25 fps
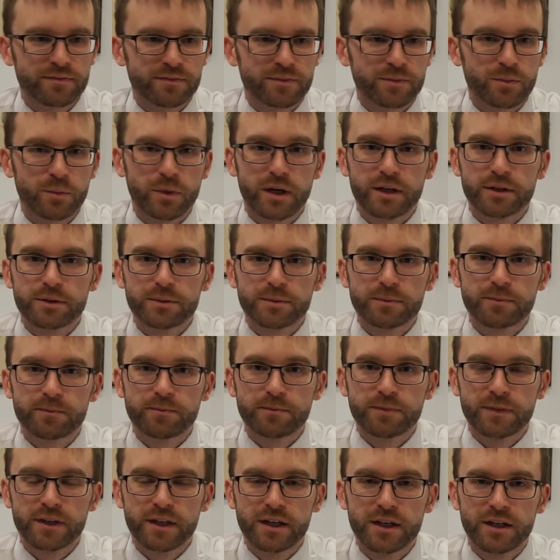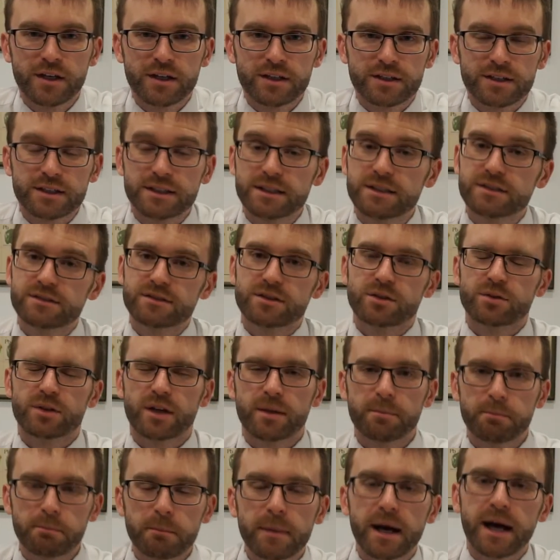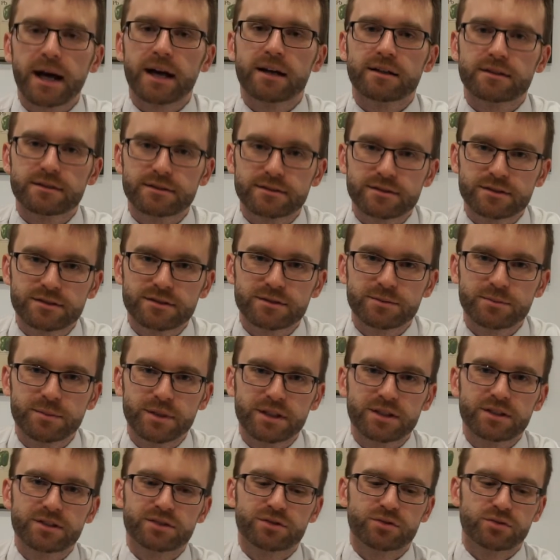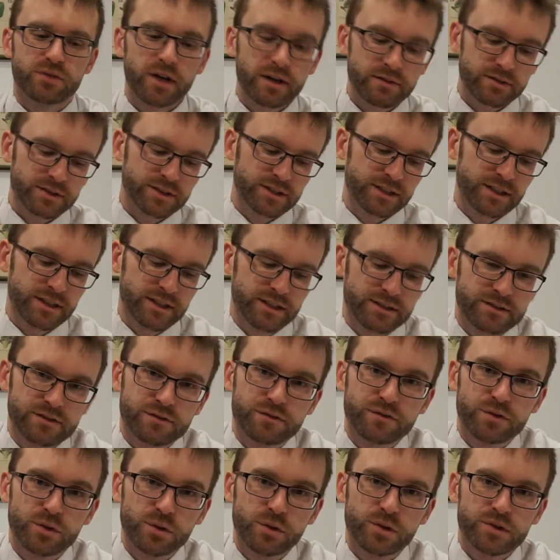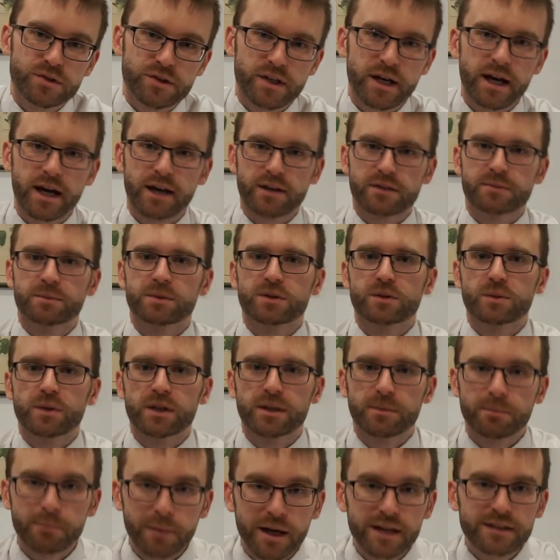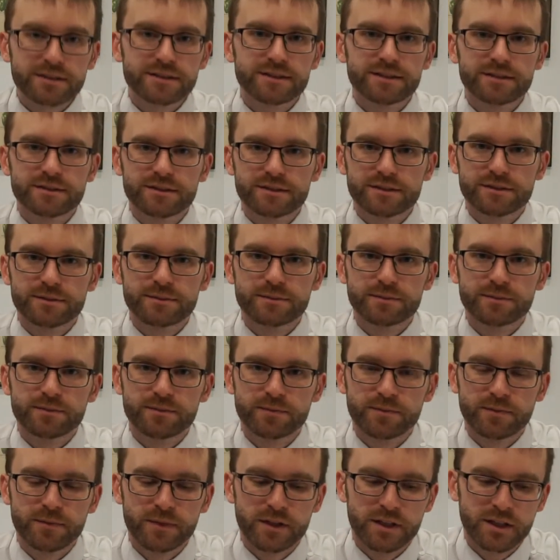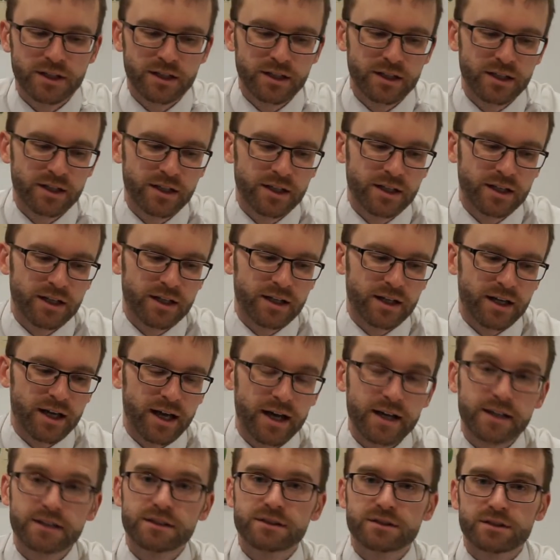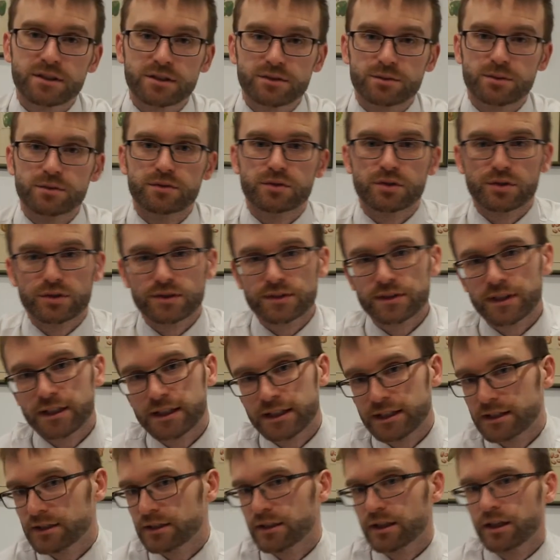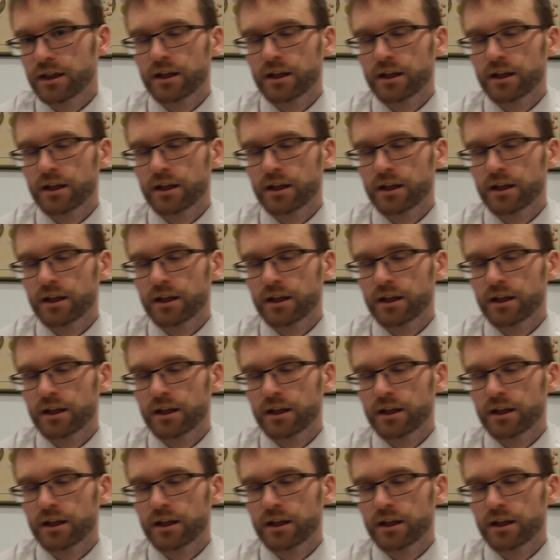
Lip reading: Well, you need to know their mass, because gravity is the force that acts between masses, and as we've just seen,